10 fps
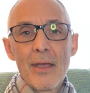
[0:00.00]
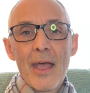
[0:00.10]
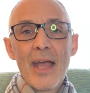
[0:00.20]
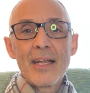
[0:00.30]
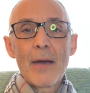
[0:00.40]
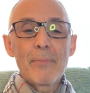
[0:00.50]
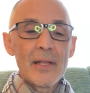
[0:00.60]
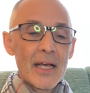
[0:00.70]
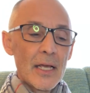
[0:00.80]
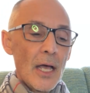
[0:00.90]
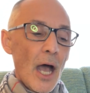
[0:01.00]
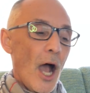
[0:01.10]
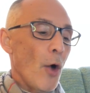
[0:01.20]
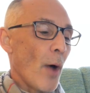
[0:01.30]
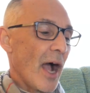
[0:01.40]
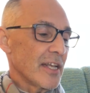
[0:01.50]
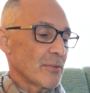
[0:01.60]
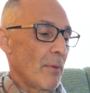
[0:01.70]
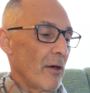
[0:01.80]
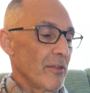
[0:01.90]
And not be like, oh, I
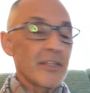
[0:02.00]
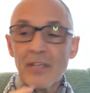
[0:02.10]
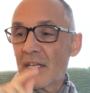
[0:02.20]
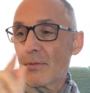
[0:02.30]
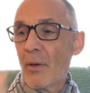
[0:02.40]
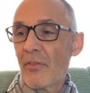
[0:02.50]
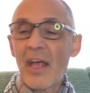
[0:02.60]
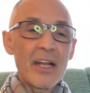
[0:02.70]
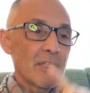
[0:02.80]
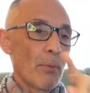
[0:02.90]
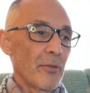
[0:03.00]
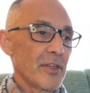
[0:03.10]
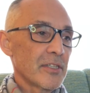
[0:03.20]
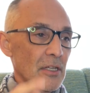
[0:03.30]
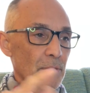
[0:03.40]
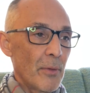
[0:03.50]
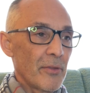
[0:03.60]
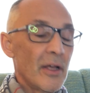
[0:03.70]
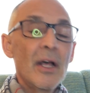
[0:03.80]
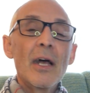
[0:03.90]
smell this, I smell that, I smell this, I smell that.